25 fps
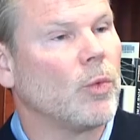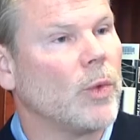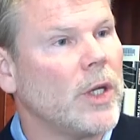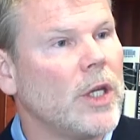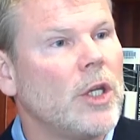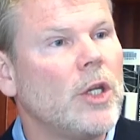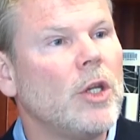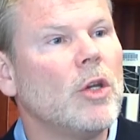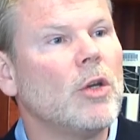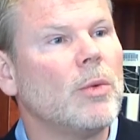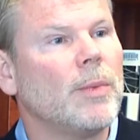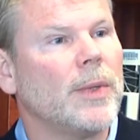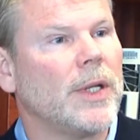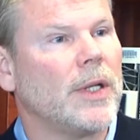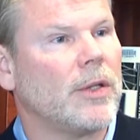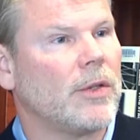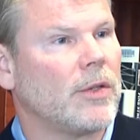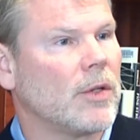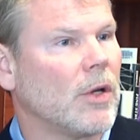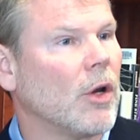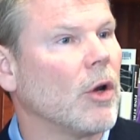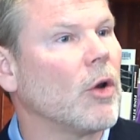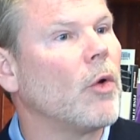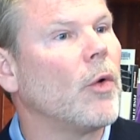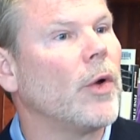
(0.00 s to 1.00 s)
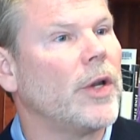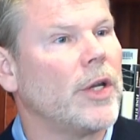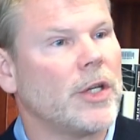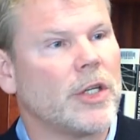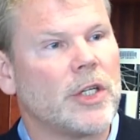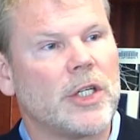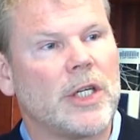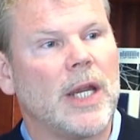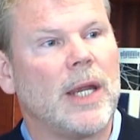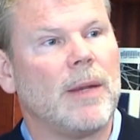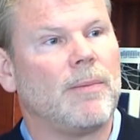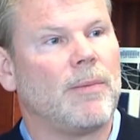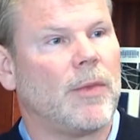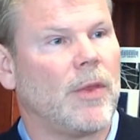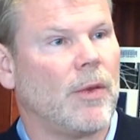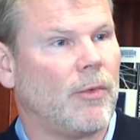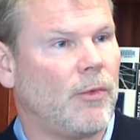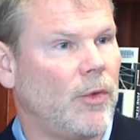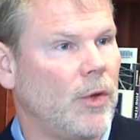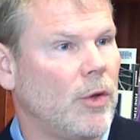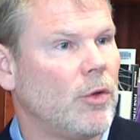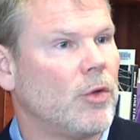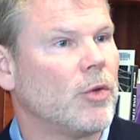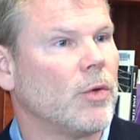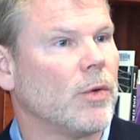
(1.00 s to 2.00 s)
We humans are going to shape the
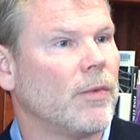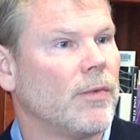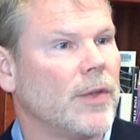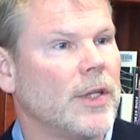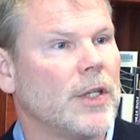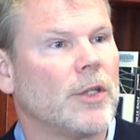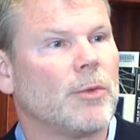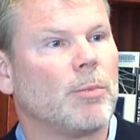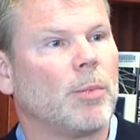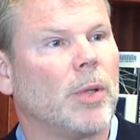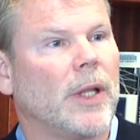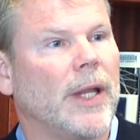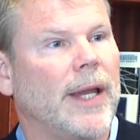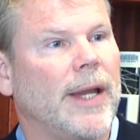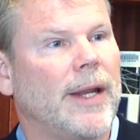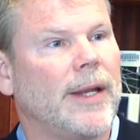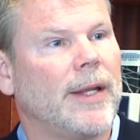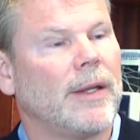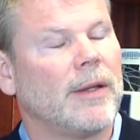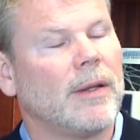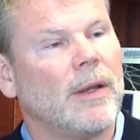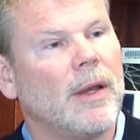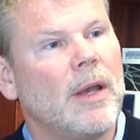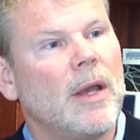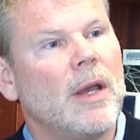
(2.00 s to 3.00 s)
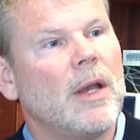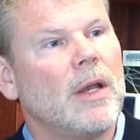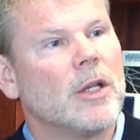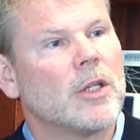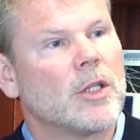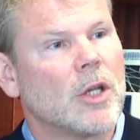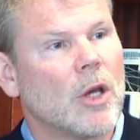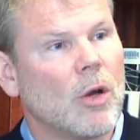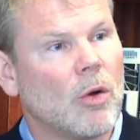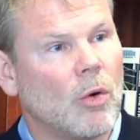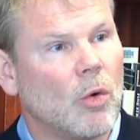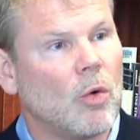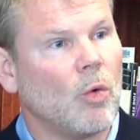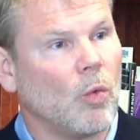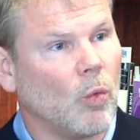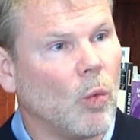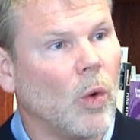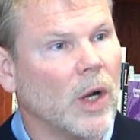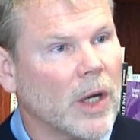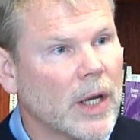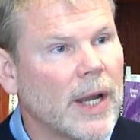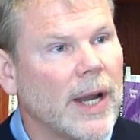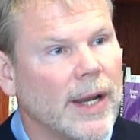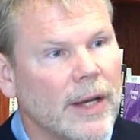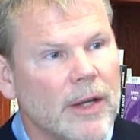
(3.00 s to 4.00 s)
future of this planet. So
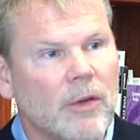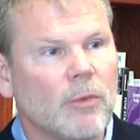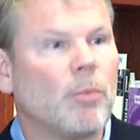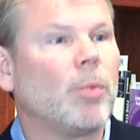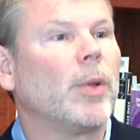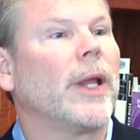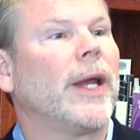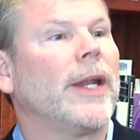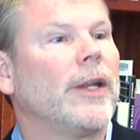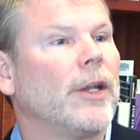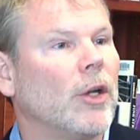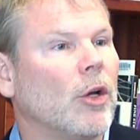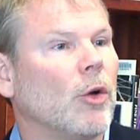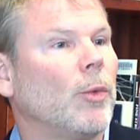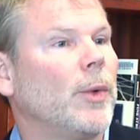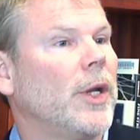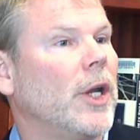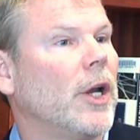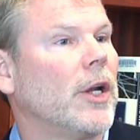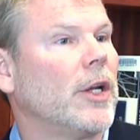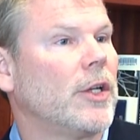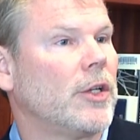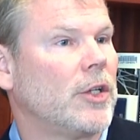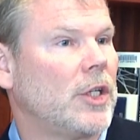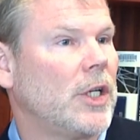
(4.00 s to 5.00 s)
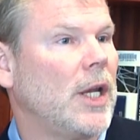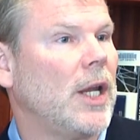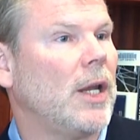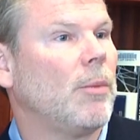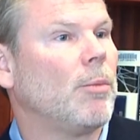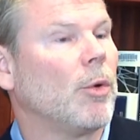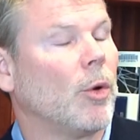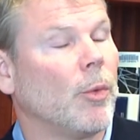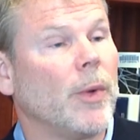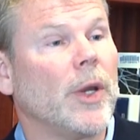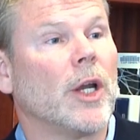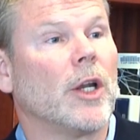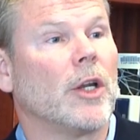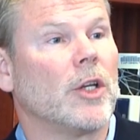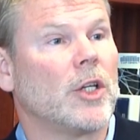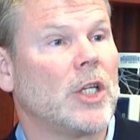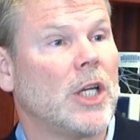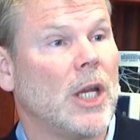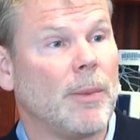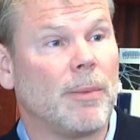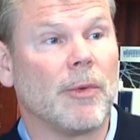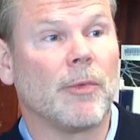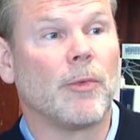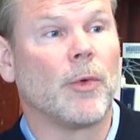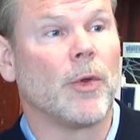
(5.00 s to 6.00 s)
what kind of planet are we going to shape? Are we going to
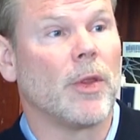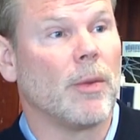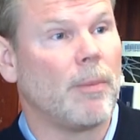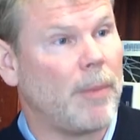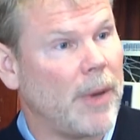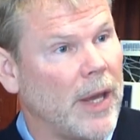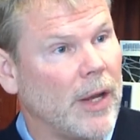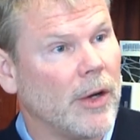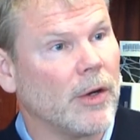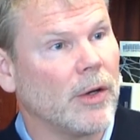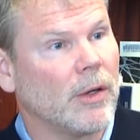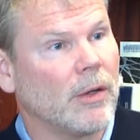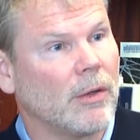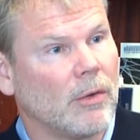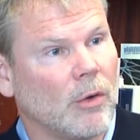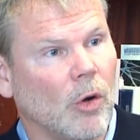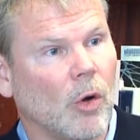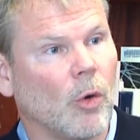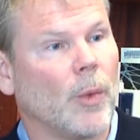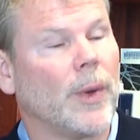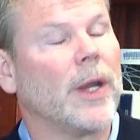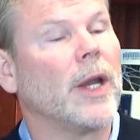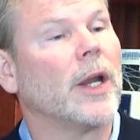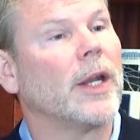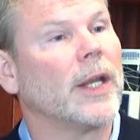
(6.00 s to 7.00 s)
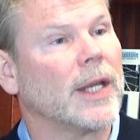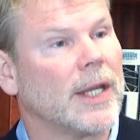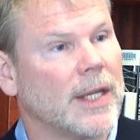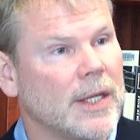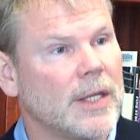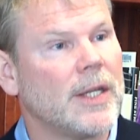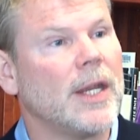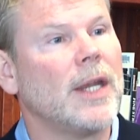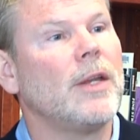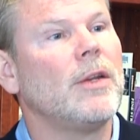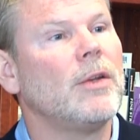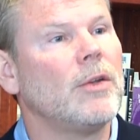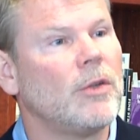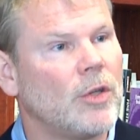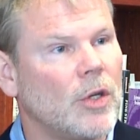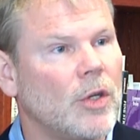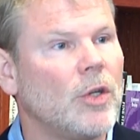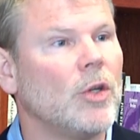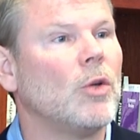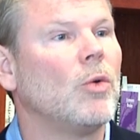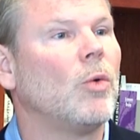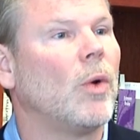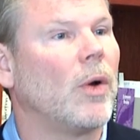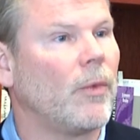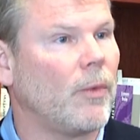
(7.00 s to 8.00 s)
shape it for the better or are we going to continue to
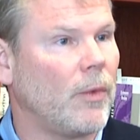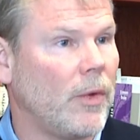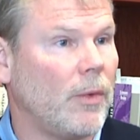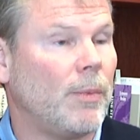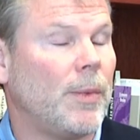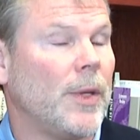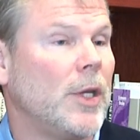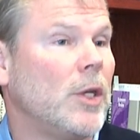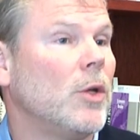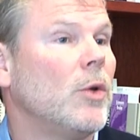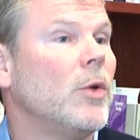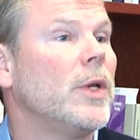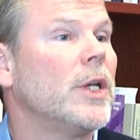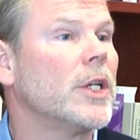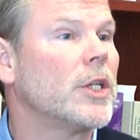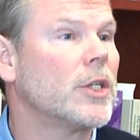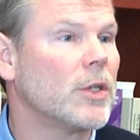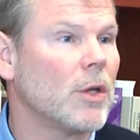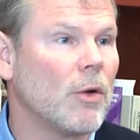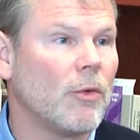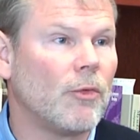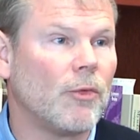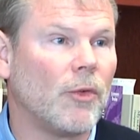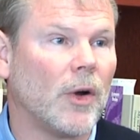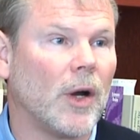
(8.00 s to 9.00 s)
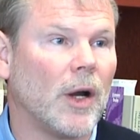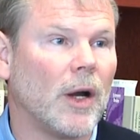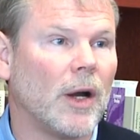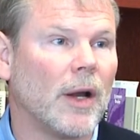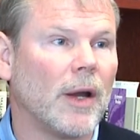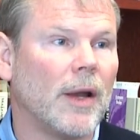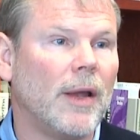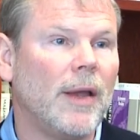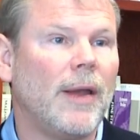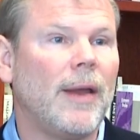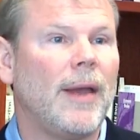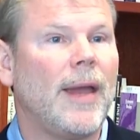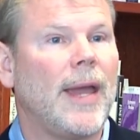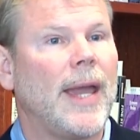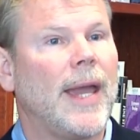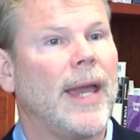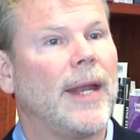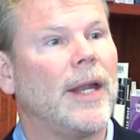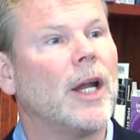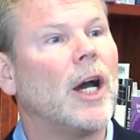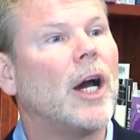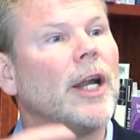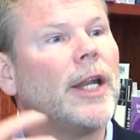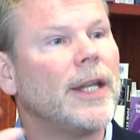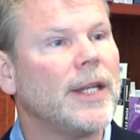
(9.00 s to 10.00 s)
do what we've been doing so far
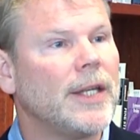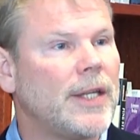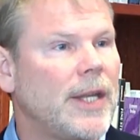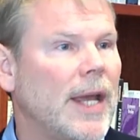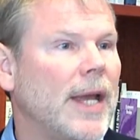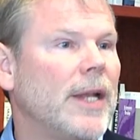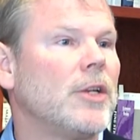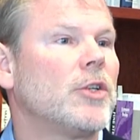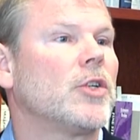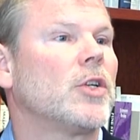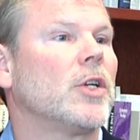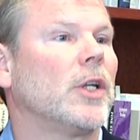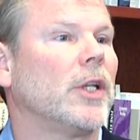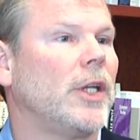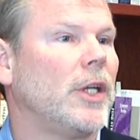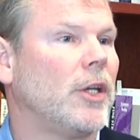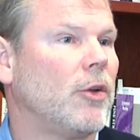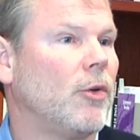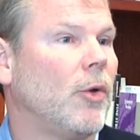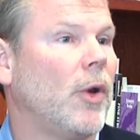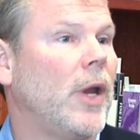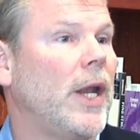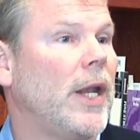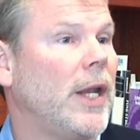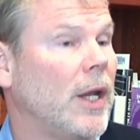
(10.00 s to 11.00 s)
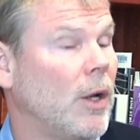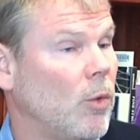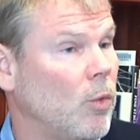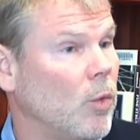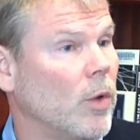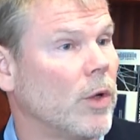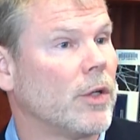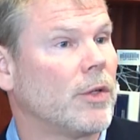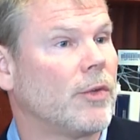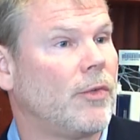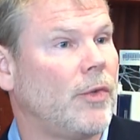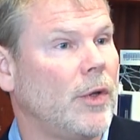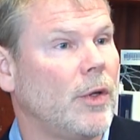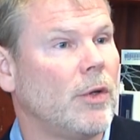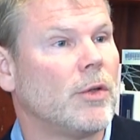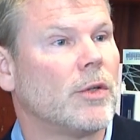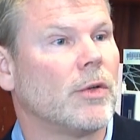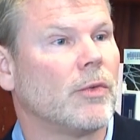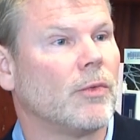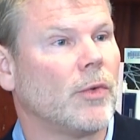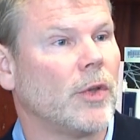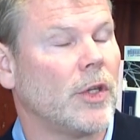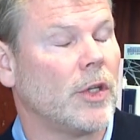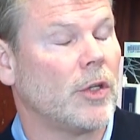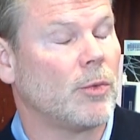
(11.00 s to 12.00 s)
and unintentionally creating a worse
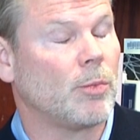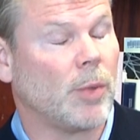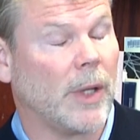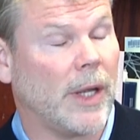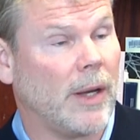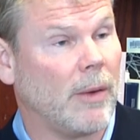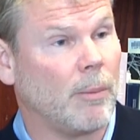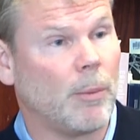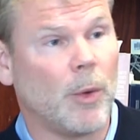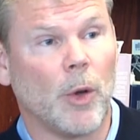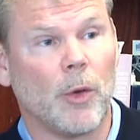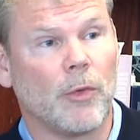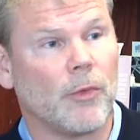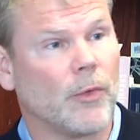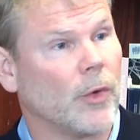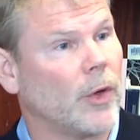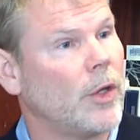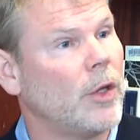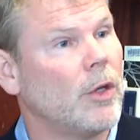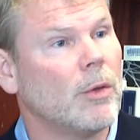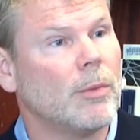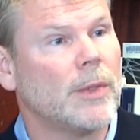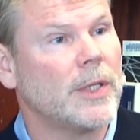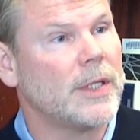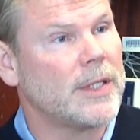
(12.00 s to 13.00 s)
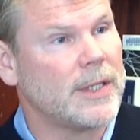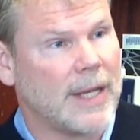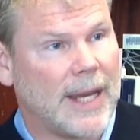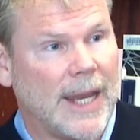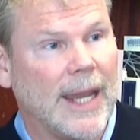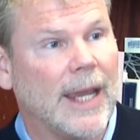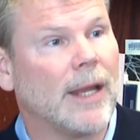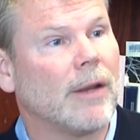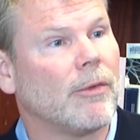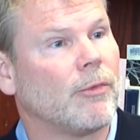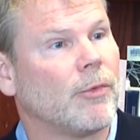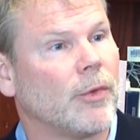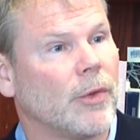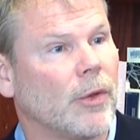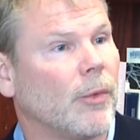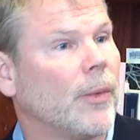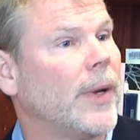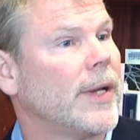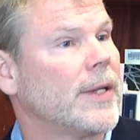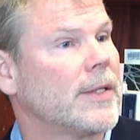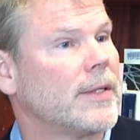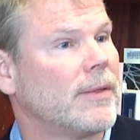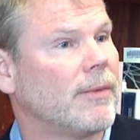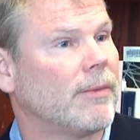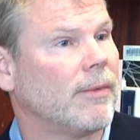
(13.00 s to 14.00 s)
future for this planet, both for humans and for the
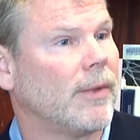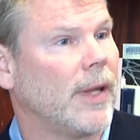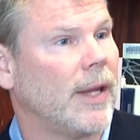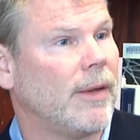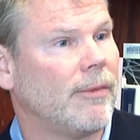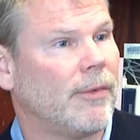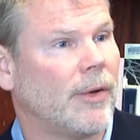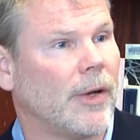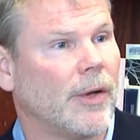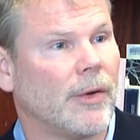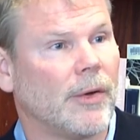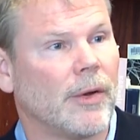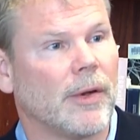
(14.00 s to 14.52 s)
rest of life on